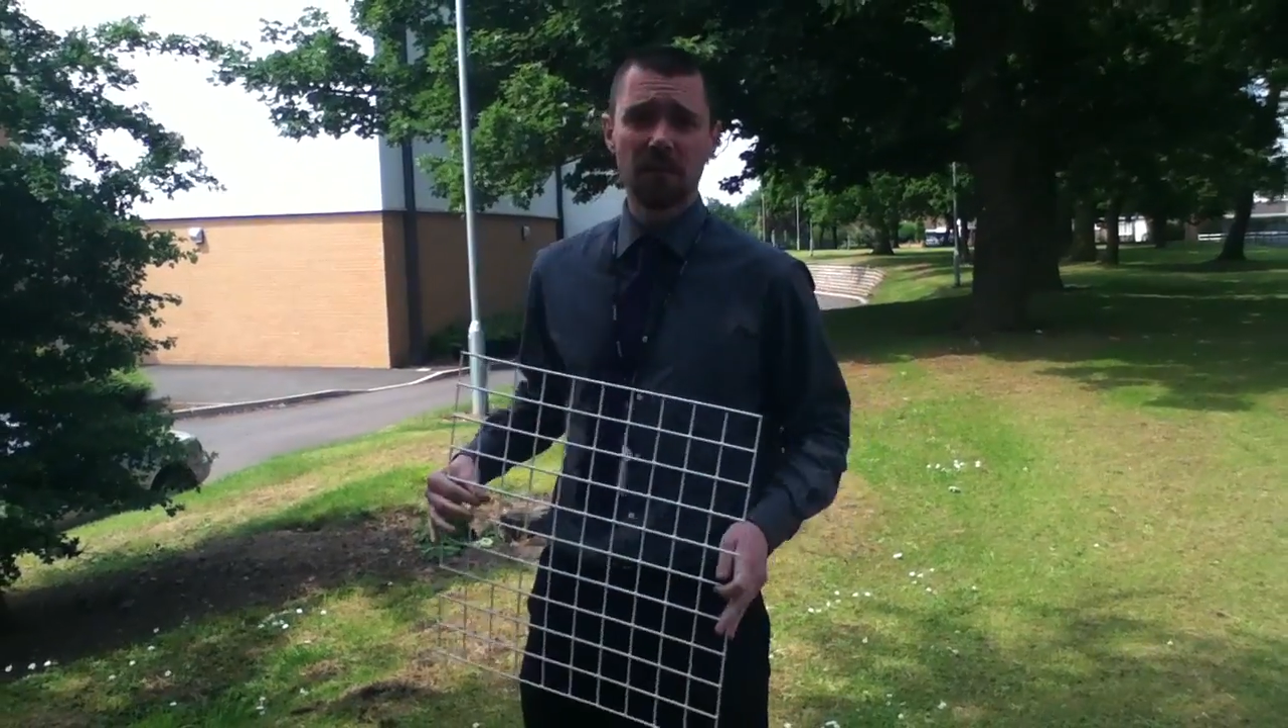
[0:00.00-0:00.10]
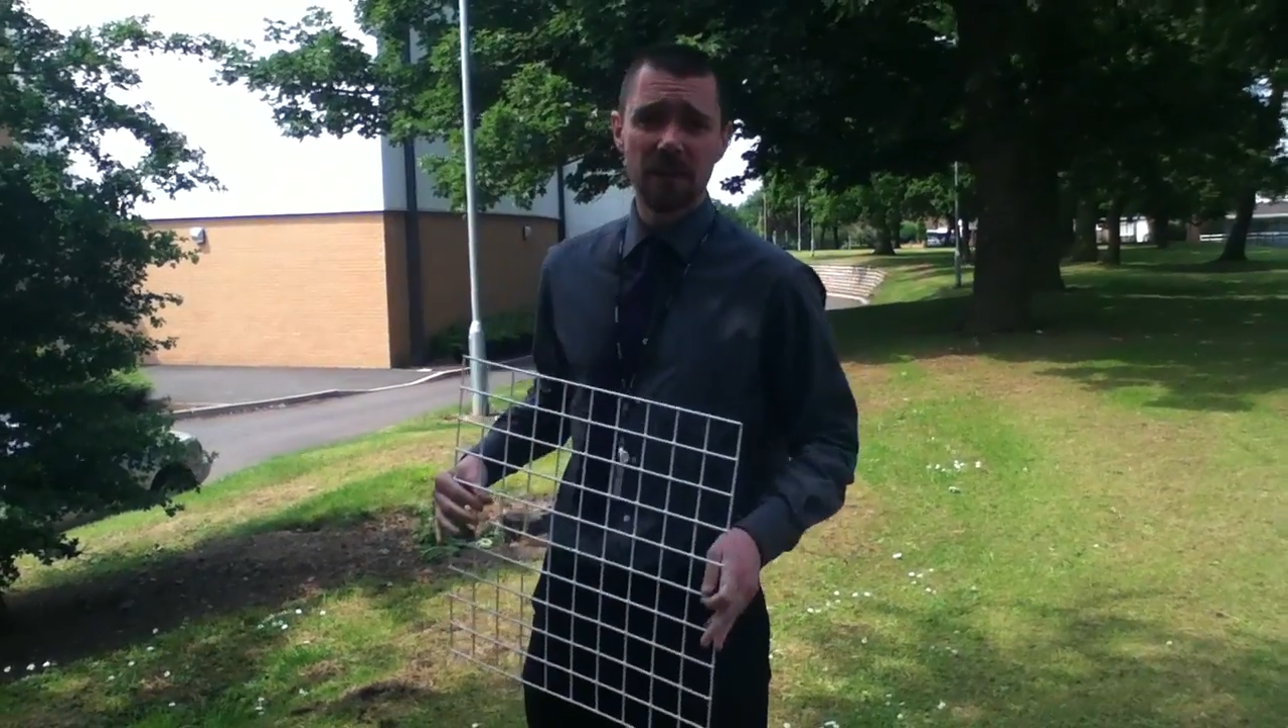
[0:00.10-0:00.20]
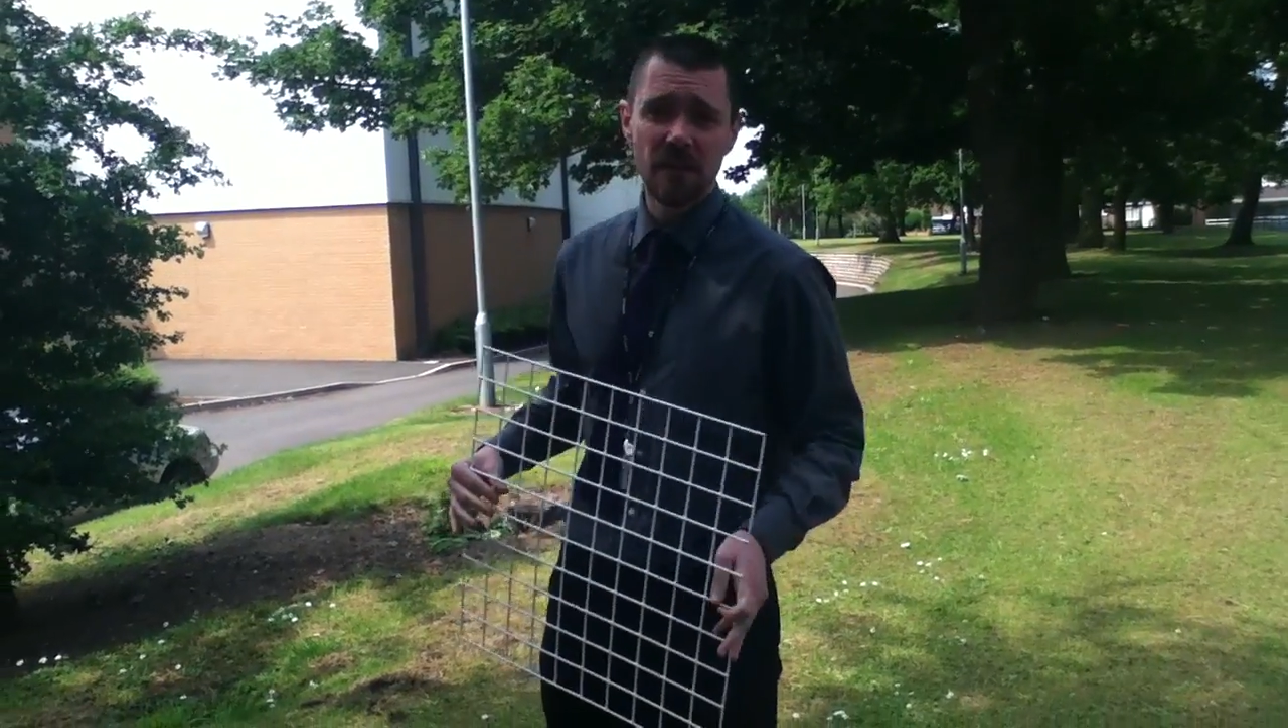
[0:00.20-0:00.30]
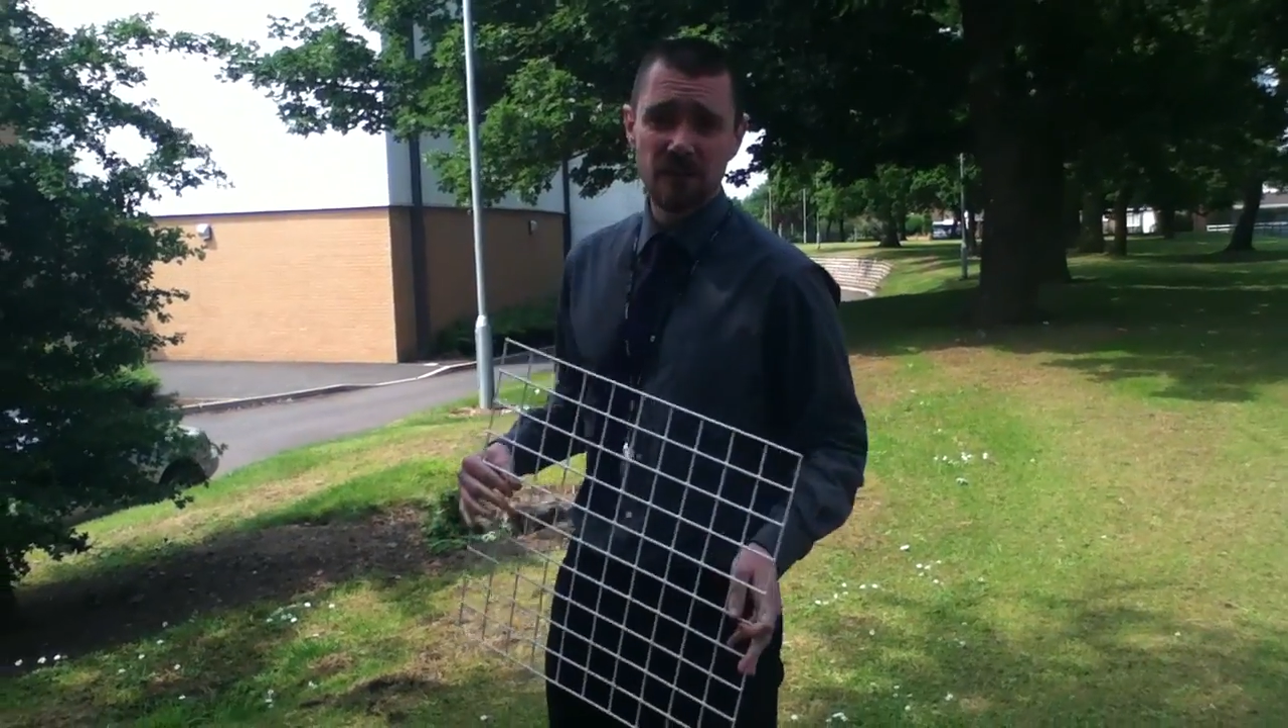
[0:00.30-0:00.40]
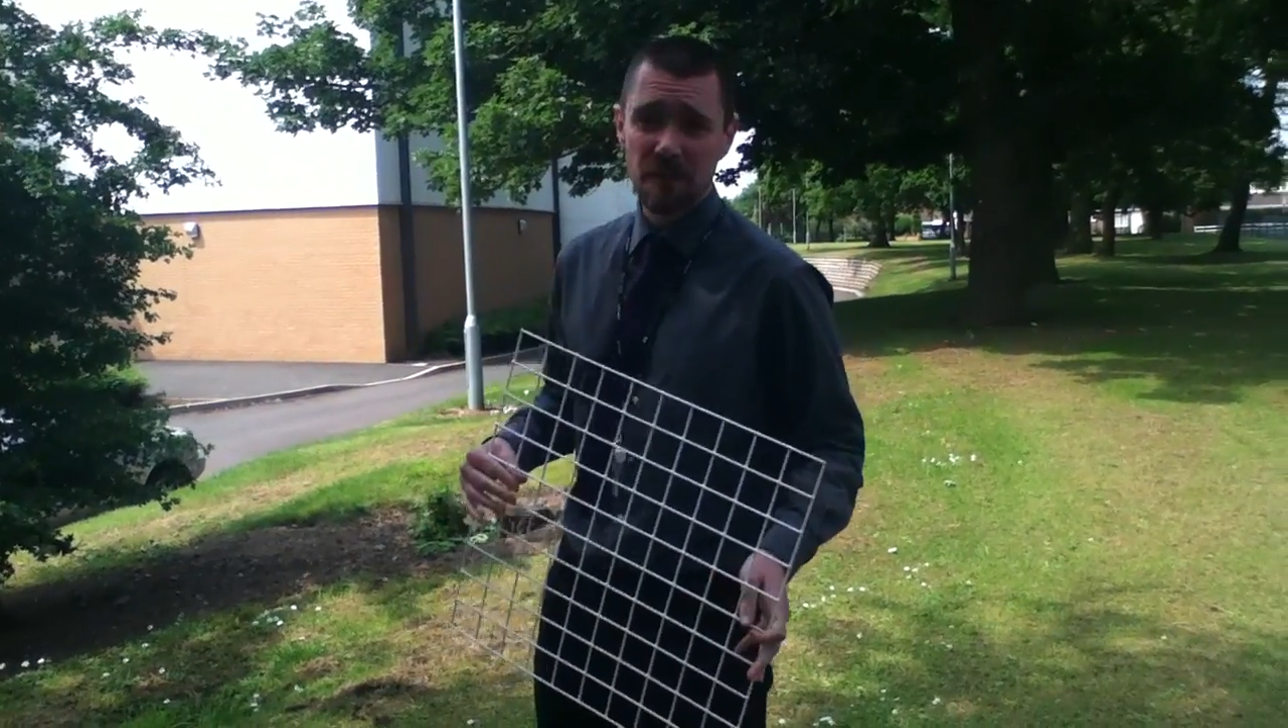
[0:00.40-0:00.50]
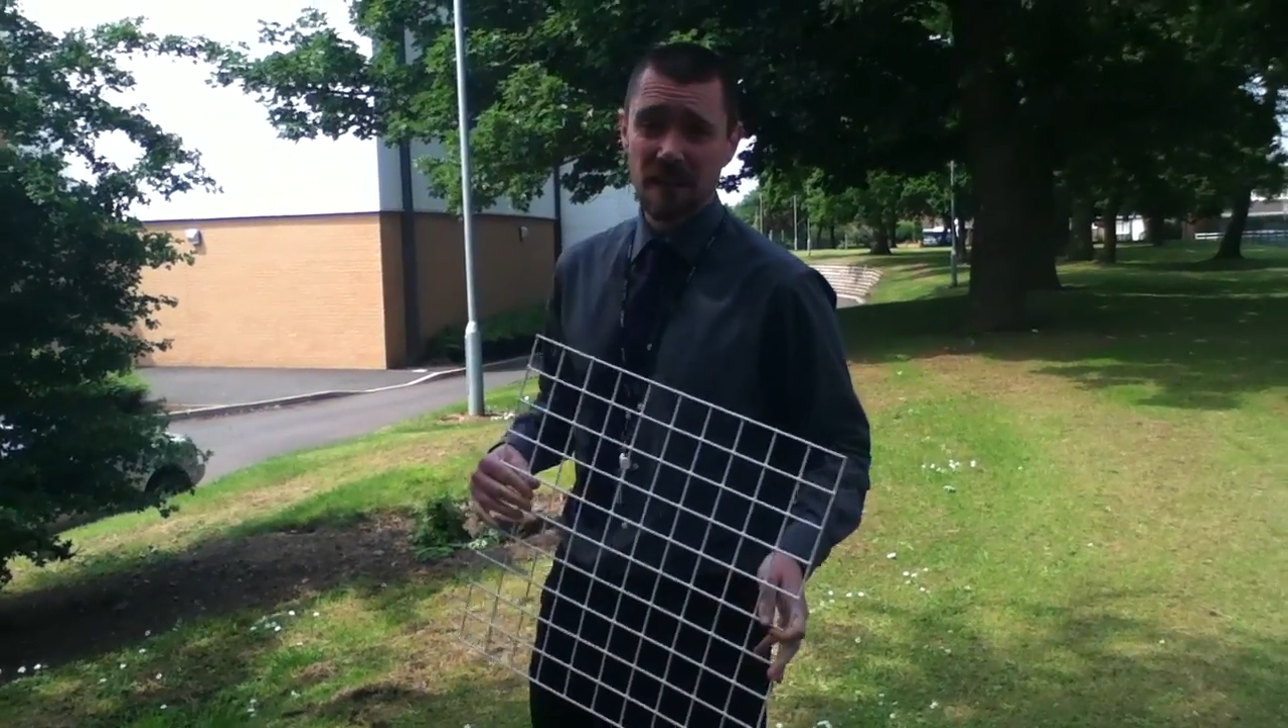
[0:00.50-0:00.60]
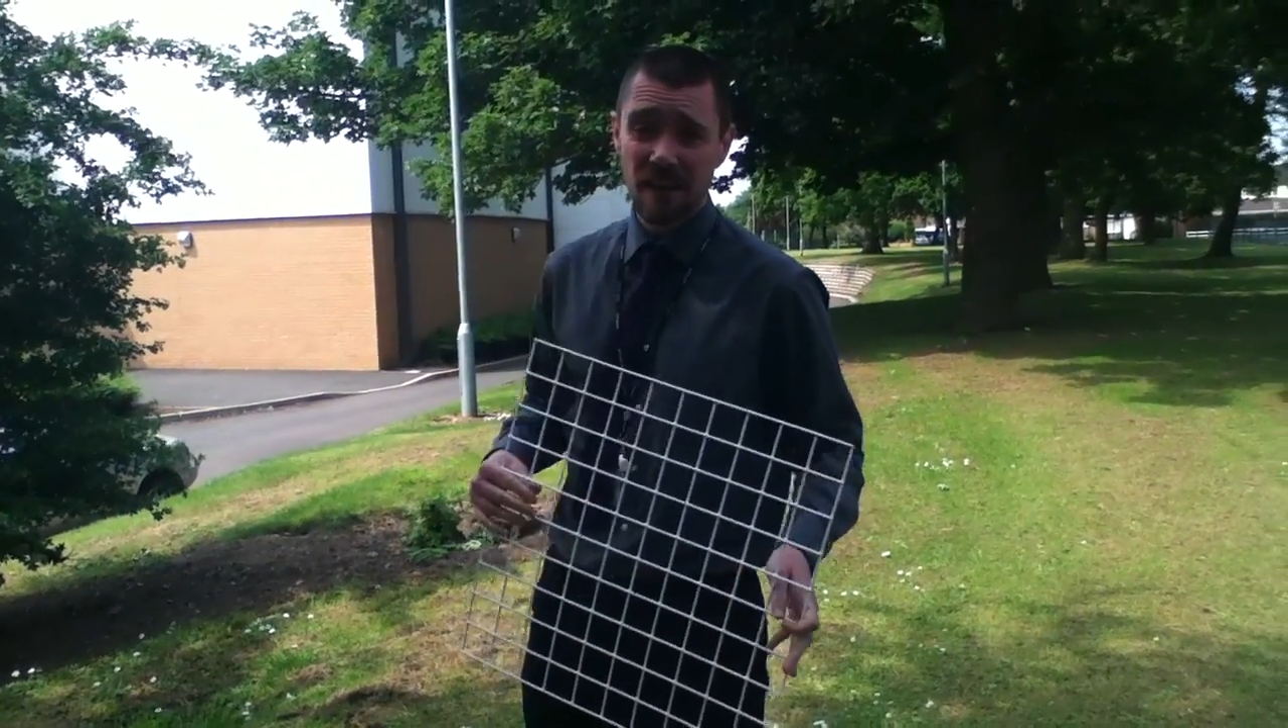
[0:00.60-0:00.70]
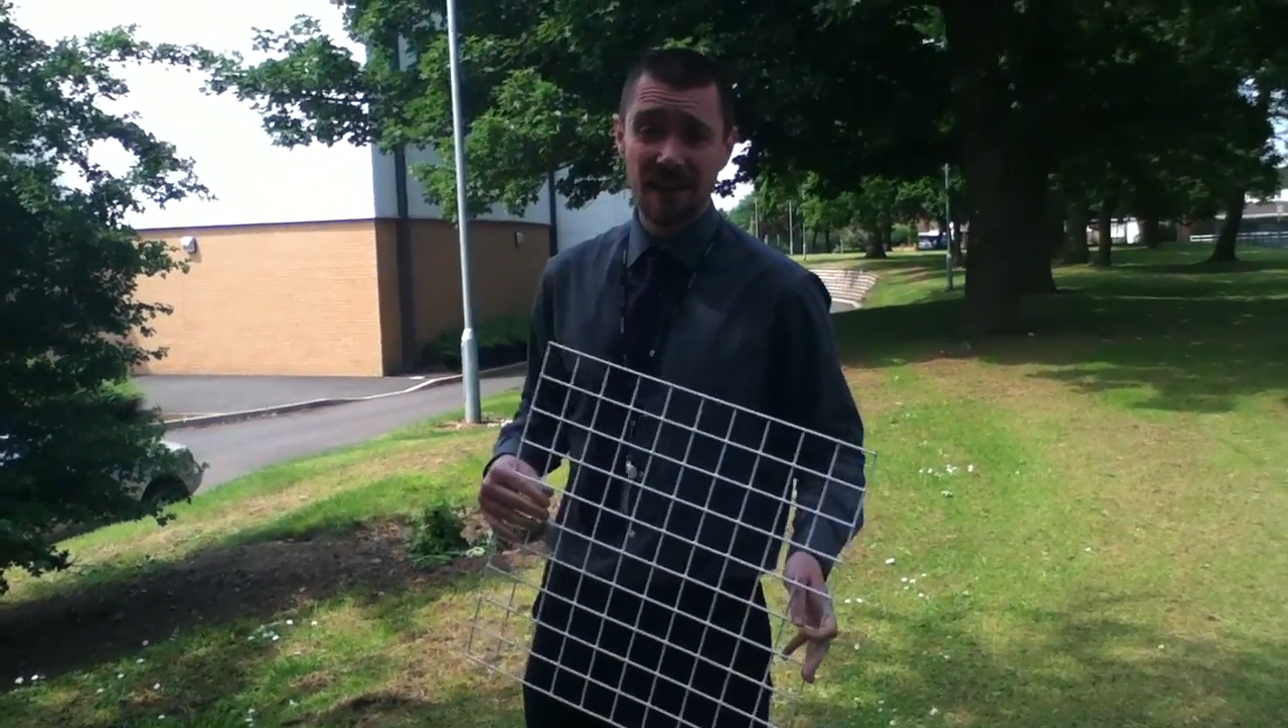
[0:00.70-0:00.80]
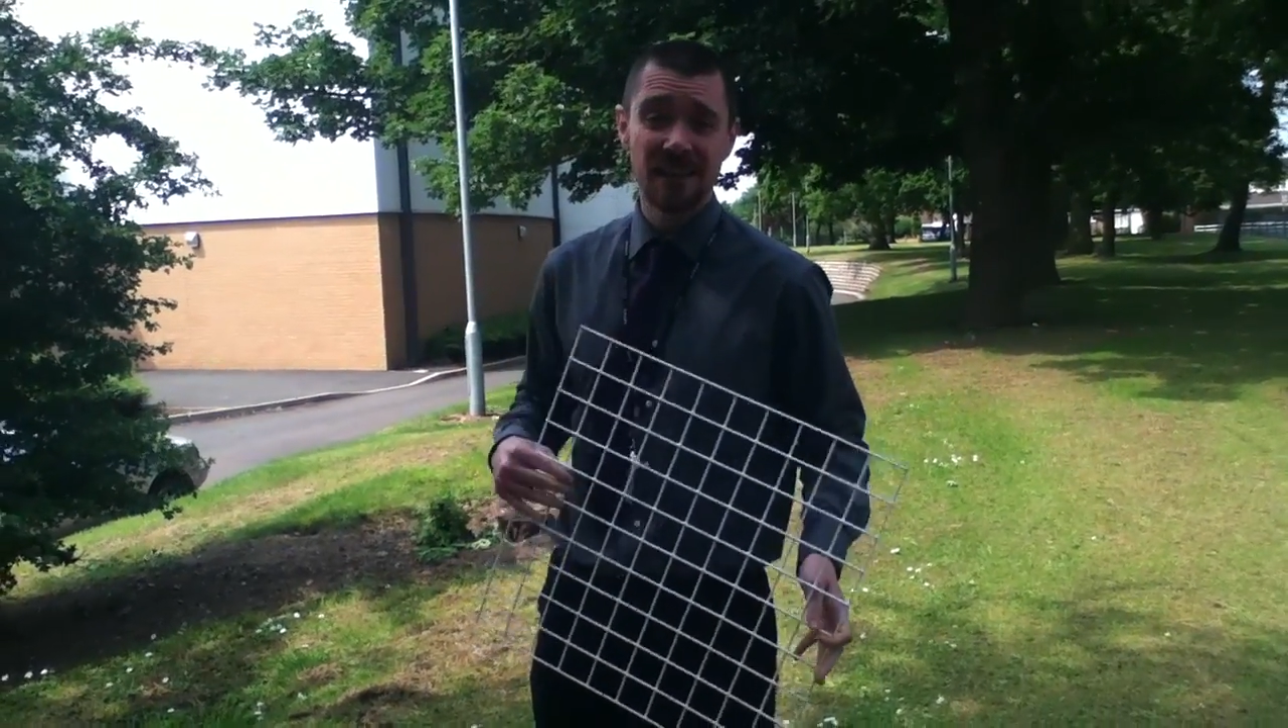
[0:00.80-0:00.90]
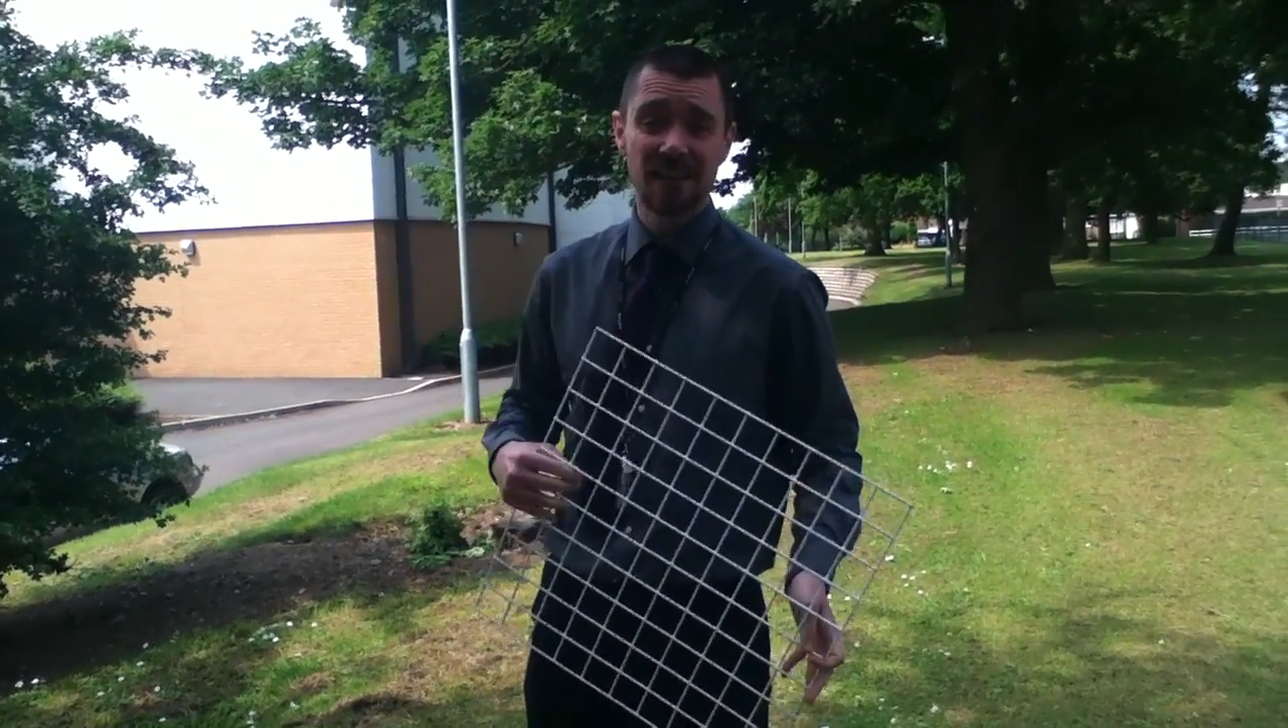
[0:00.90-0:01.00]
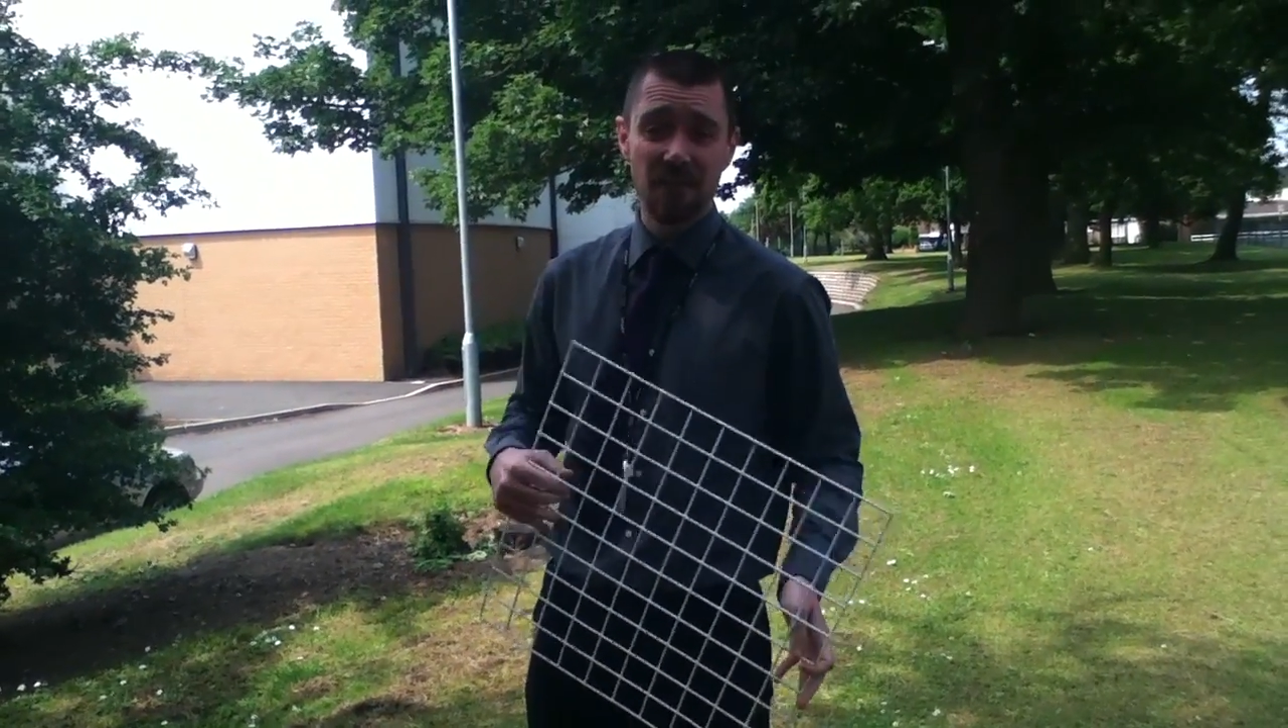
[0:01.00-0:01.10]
going to be using it in